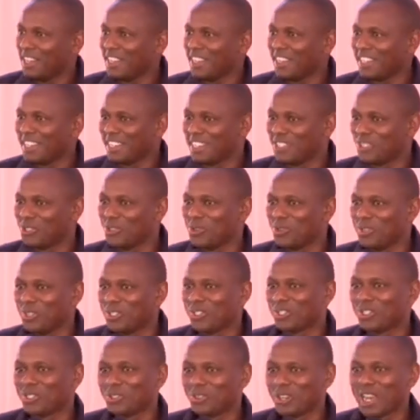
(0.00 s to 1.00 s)
that you
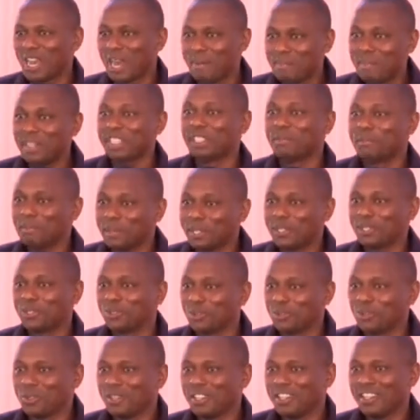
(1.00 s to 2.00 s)
want to come and speak
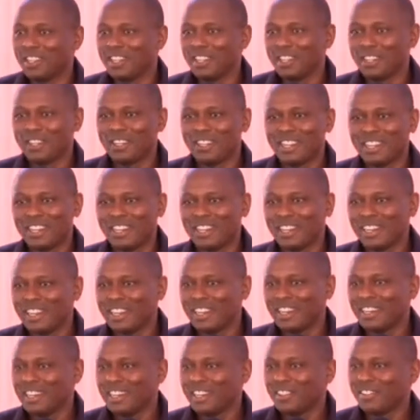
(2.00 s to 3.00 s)
to,
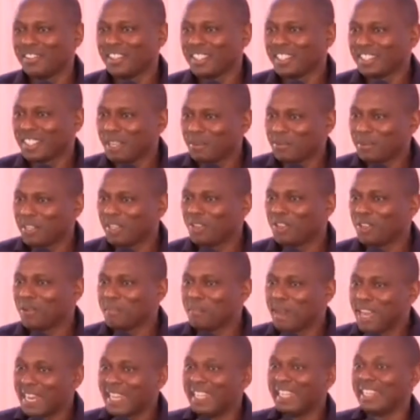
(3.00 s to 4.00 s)
uh, if there's something on
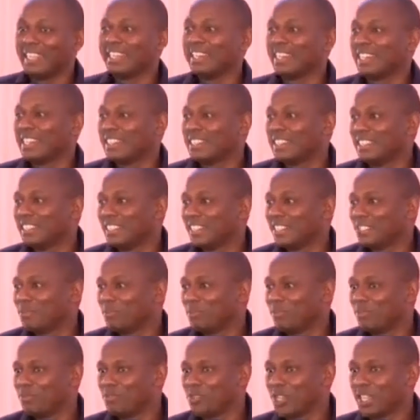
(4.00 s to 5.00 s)
mining and CS
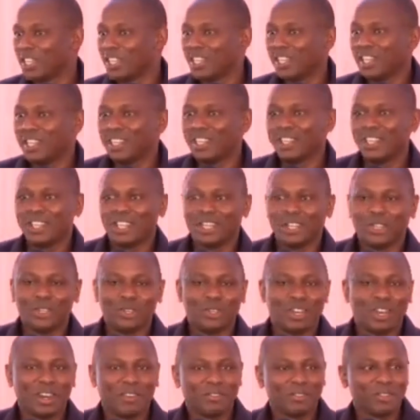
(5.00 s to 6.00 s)
Mvurya,
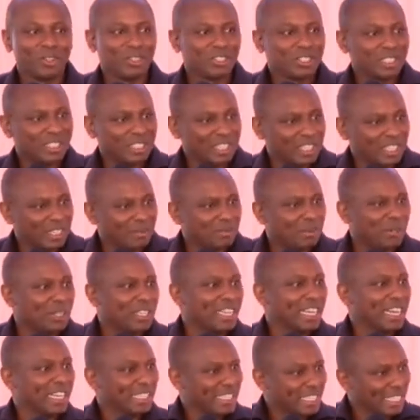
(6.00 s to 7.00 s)
you have not seen
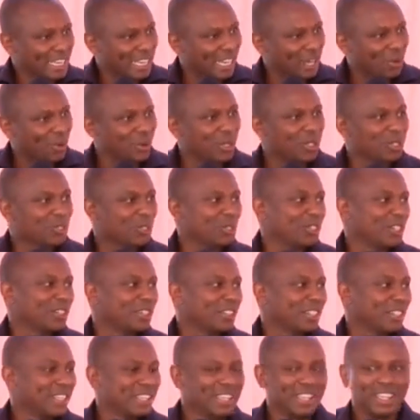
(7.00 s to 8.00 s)
anybody asking a question.
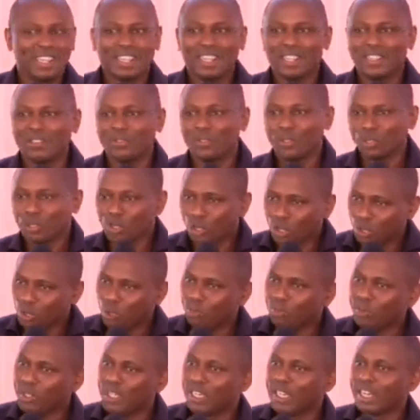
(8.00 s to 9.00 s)
If you talk to
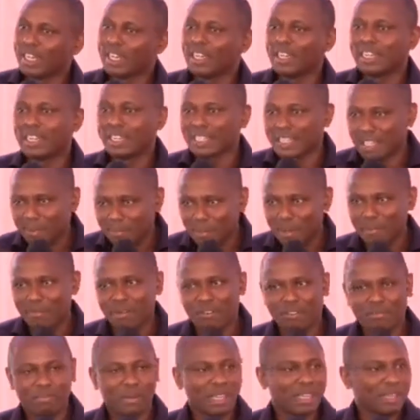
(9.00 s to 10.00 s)
me, I can get a member
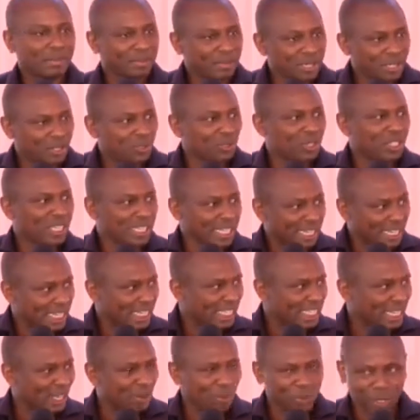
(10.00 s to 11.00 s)
of parliament to
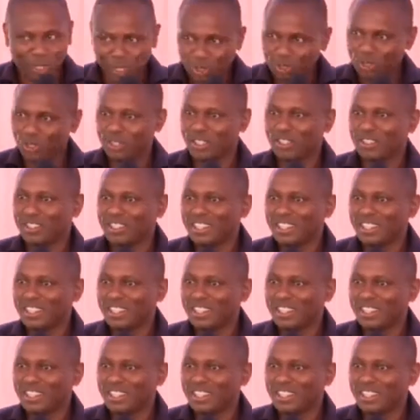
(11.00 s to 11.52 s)
generate a question